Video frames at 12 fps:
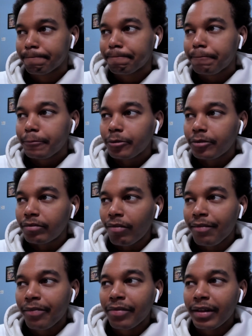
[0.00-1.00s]
I just started
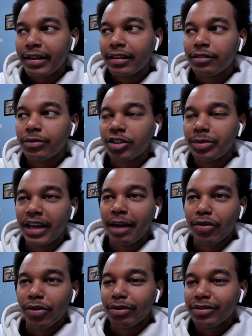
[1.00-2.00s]
season one. It's supposed to be Game
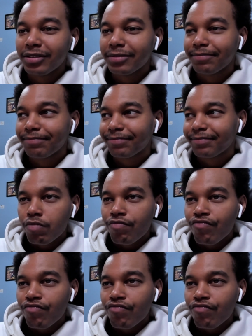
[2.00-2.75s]
of Thrones. I don't start watching.